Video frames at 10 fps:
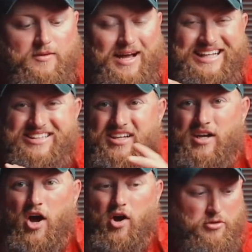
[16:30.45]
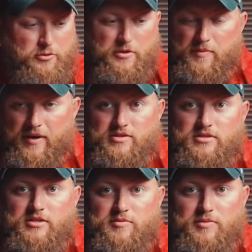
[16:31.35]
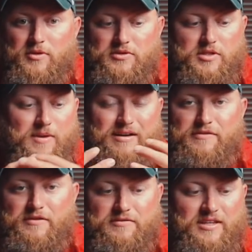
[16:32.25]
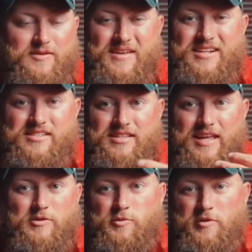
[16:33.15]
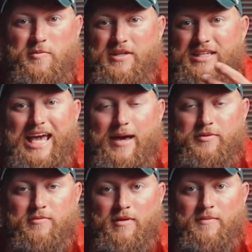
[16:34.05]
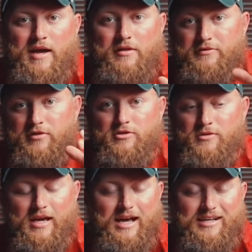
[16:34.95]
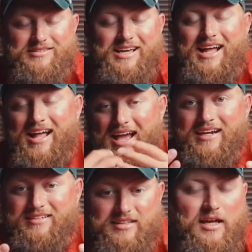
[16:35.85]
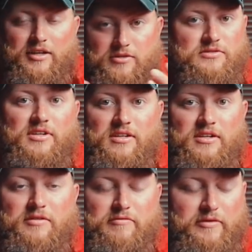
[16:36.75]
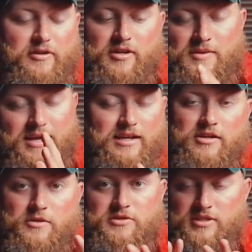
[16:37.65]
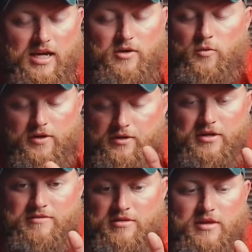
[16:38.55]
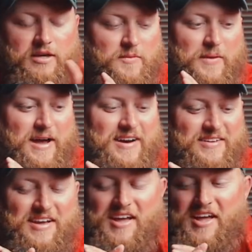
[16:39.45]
I've done all 3 pairs of these boots in about 15 minutes, and that was with me yapping my mouth to you guys, acting like you're sitting here in front of me. I know it's kind of weird to even think about.